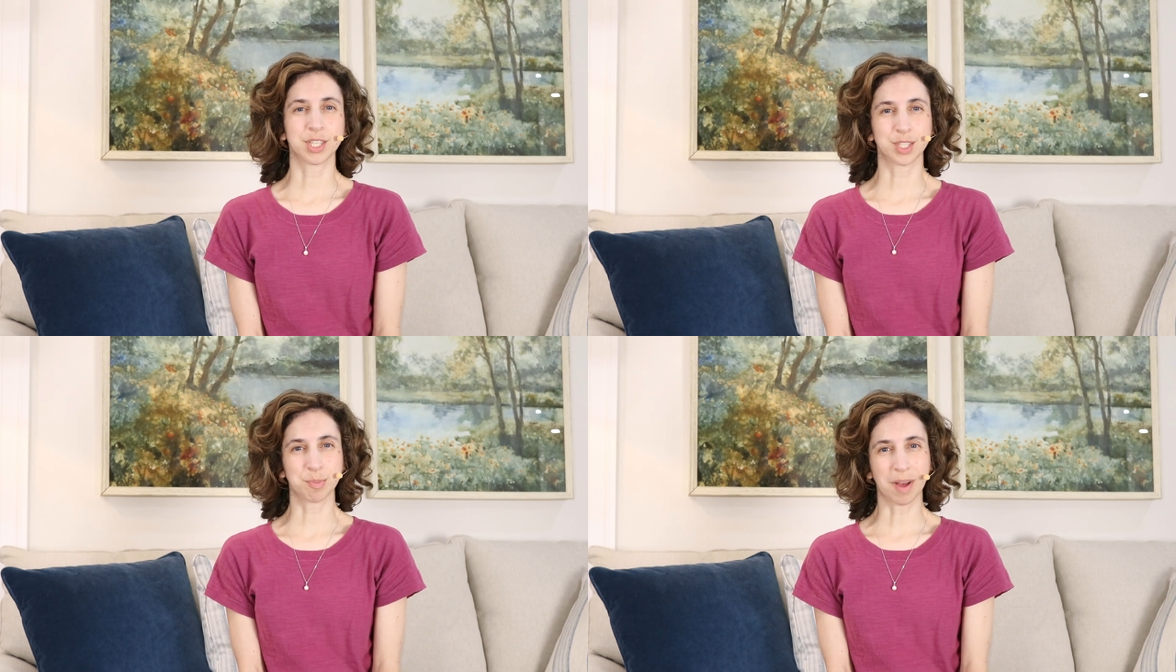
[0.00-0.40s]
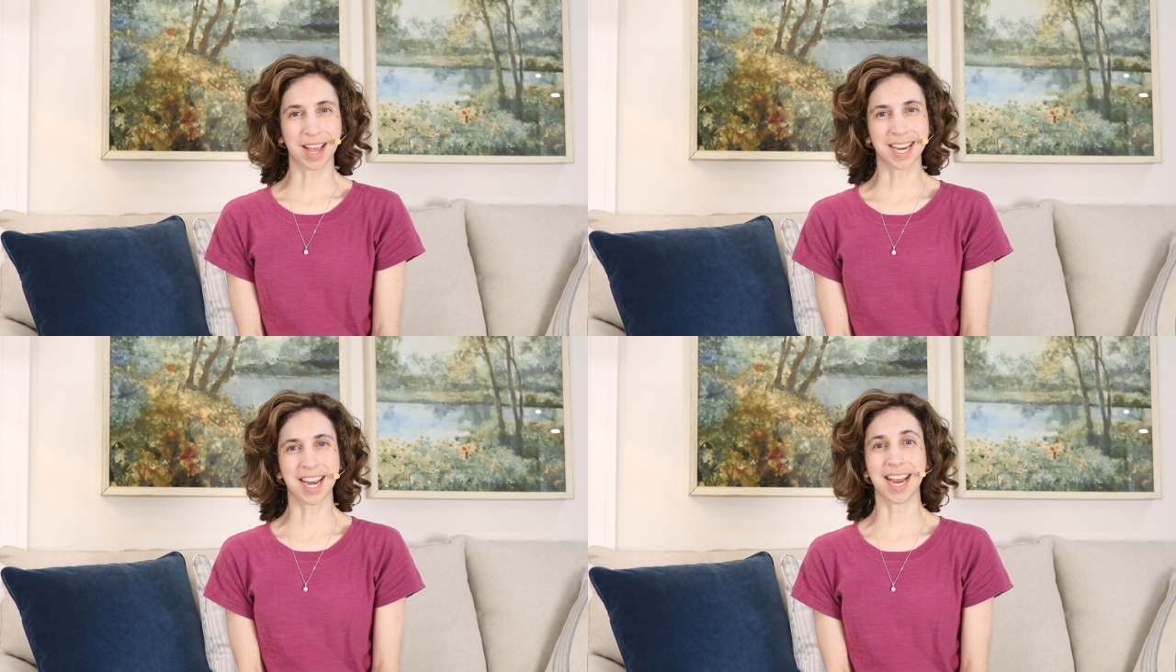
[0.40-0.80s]
the
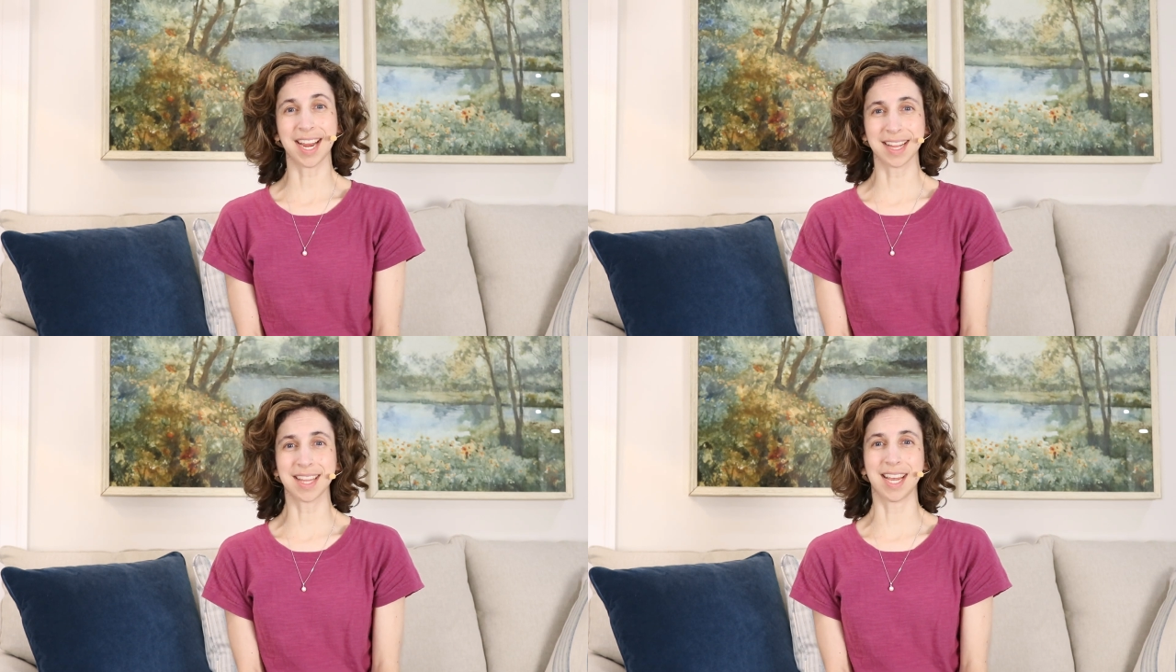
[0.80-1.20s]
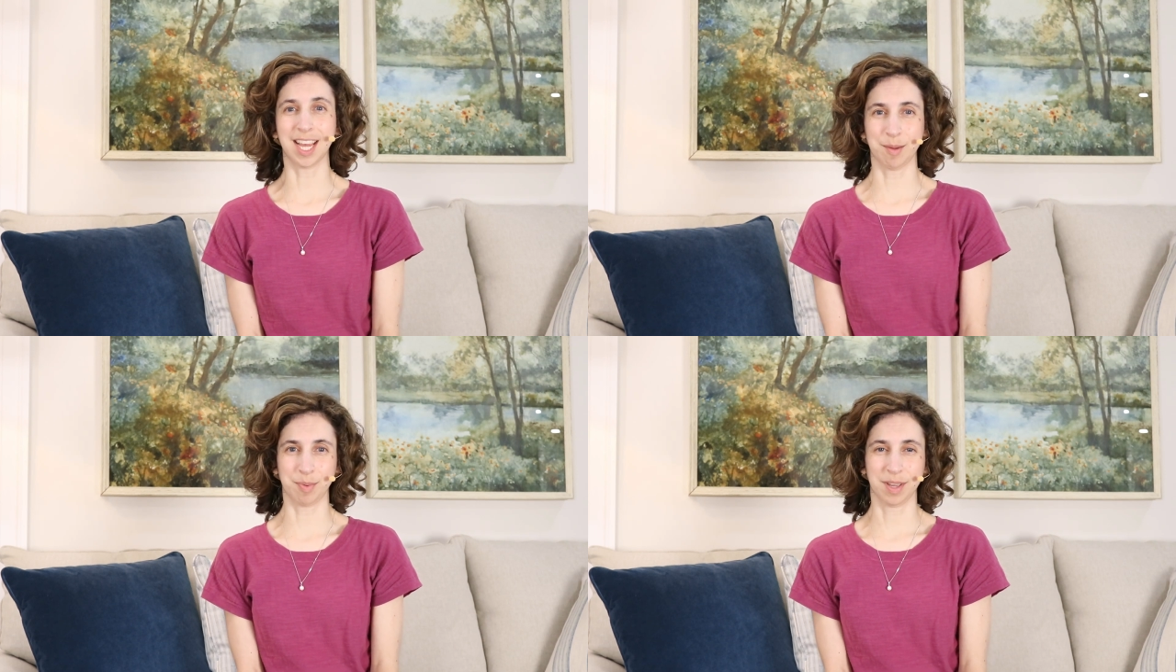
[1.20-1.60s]
spine and the
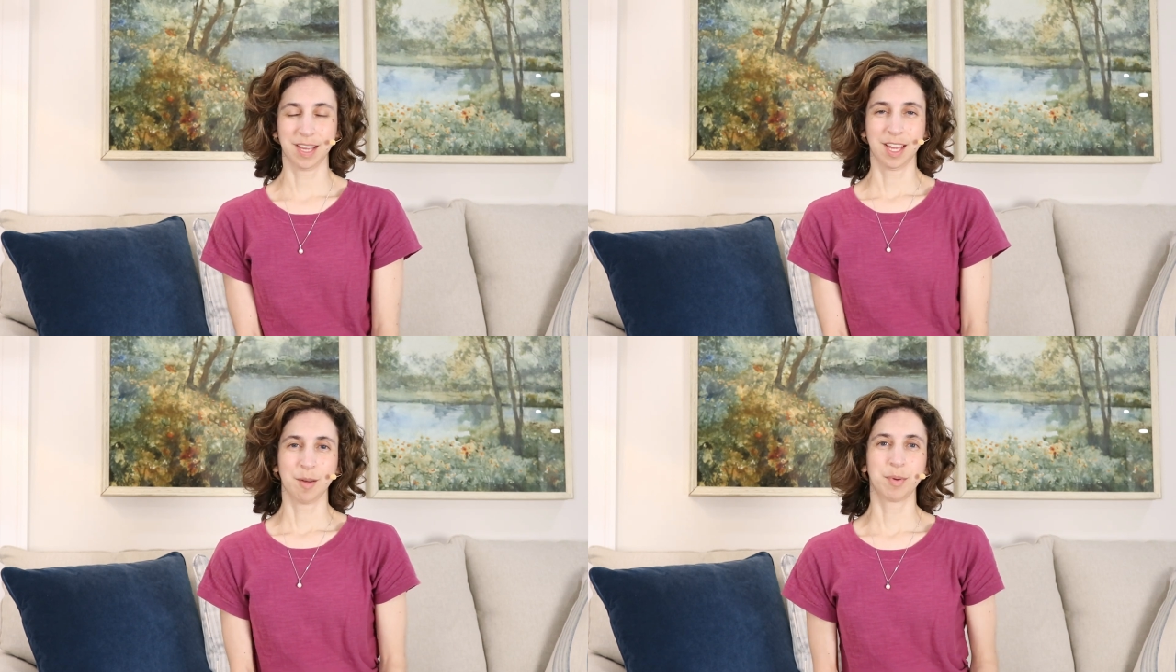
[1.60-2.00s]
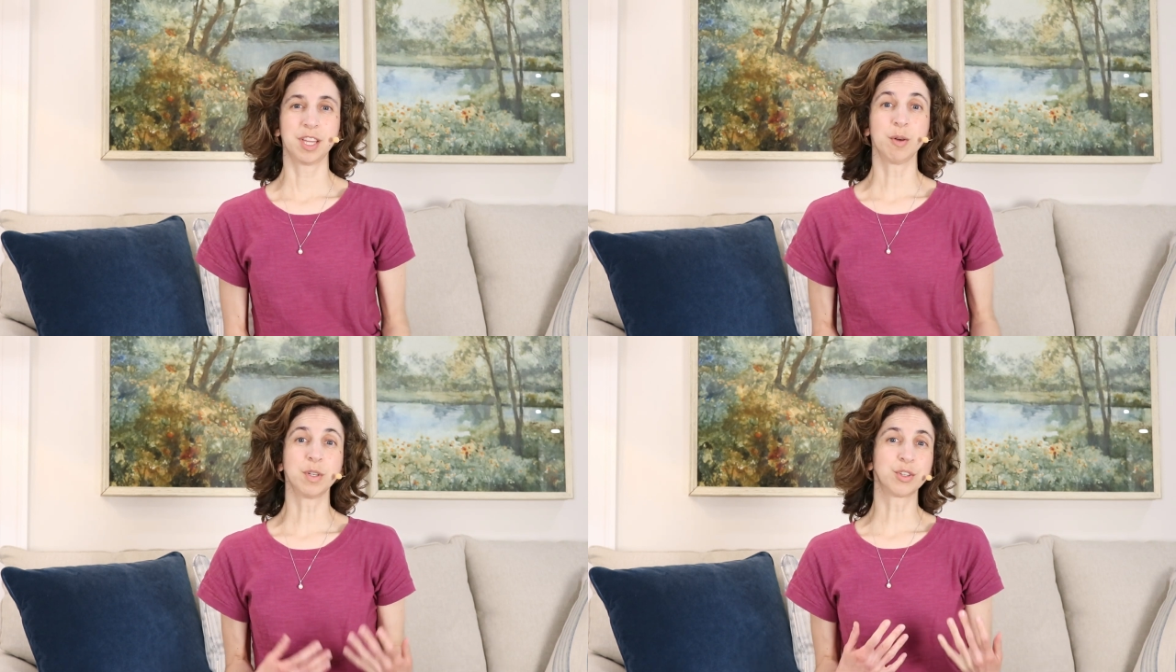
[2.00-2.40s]
hip, but
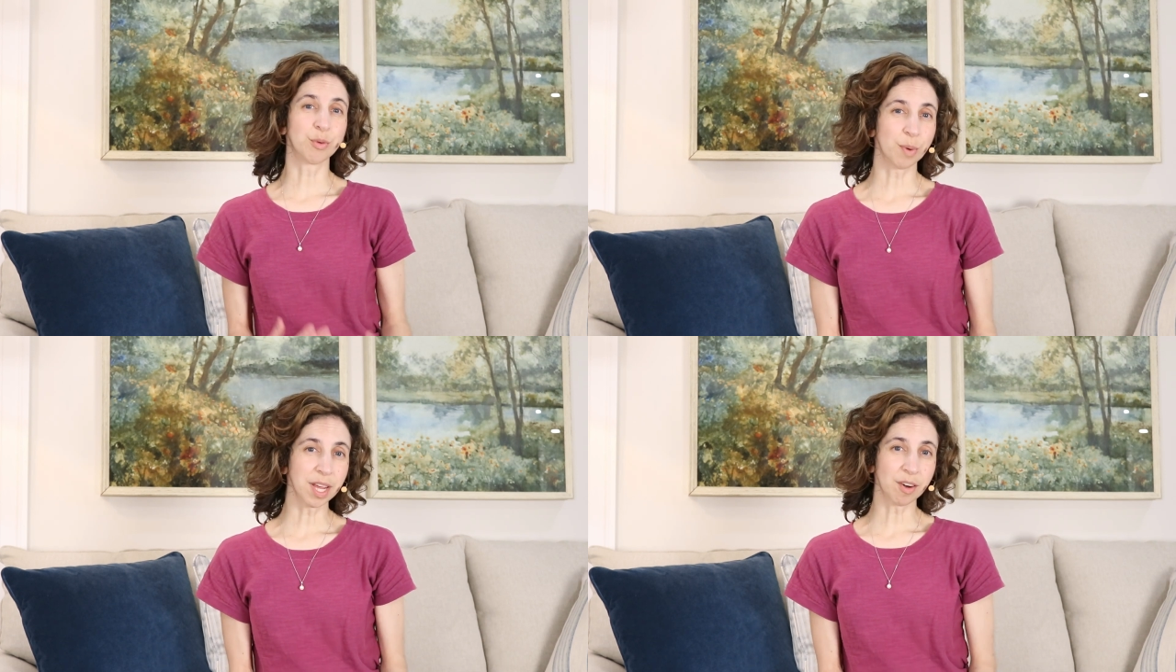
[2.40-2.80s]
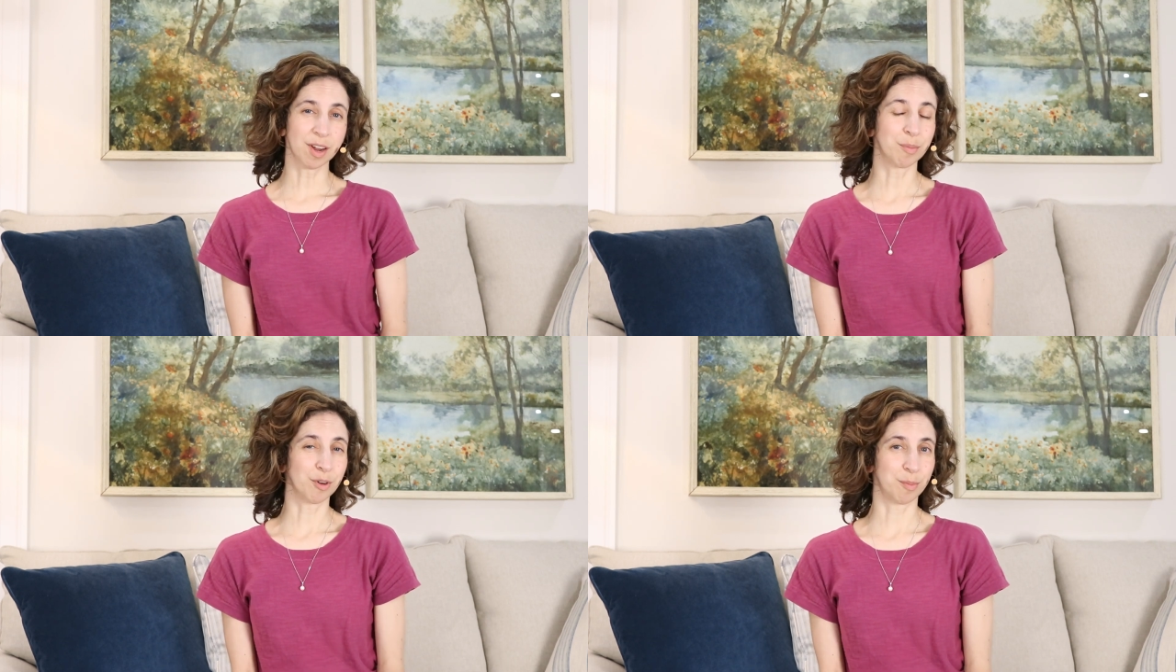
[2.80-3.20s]
there was greater
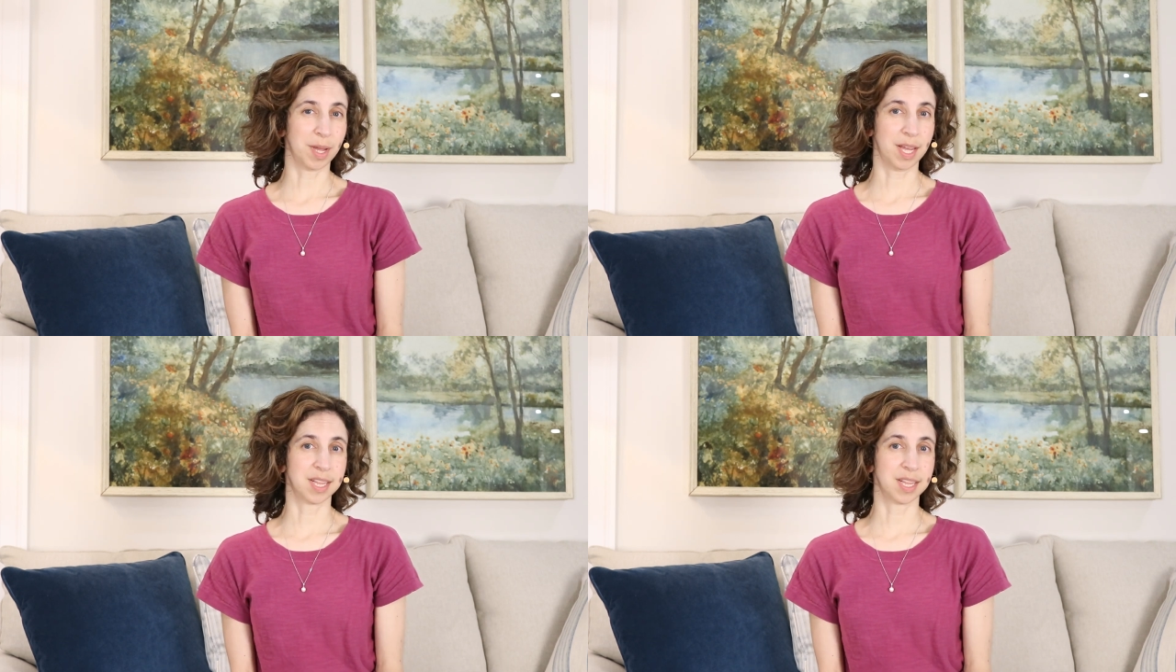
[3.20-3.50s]
improvement